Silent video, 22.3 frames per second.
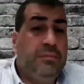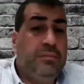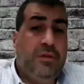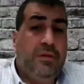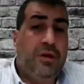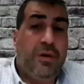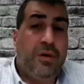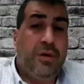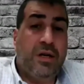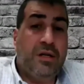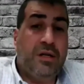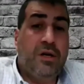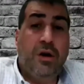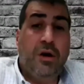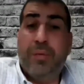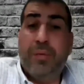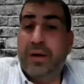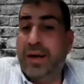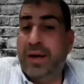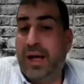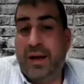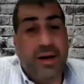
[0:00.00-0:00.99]
They're ready to go,
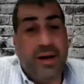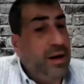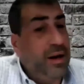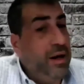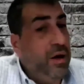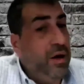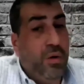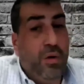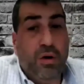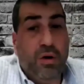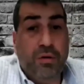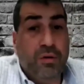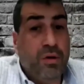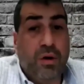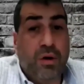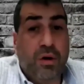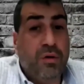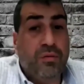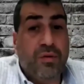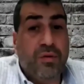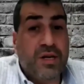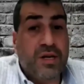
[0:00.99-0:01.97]
but not
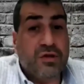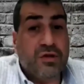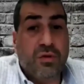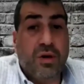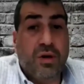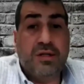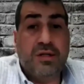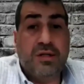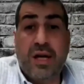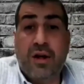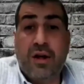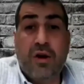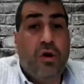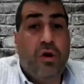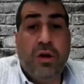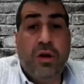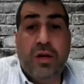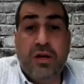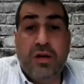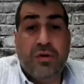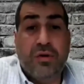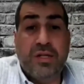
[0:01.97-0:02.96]
all restaurants, not all
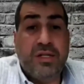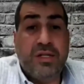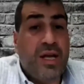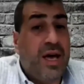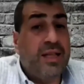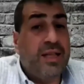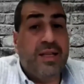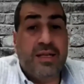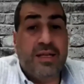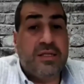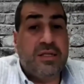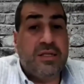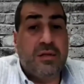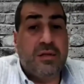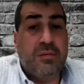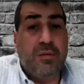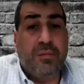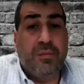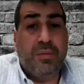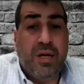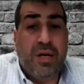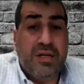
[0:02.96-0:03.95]
eateries had that system
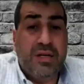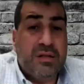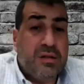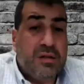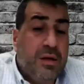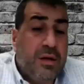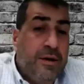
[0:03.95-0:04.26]
in place.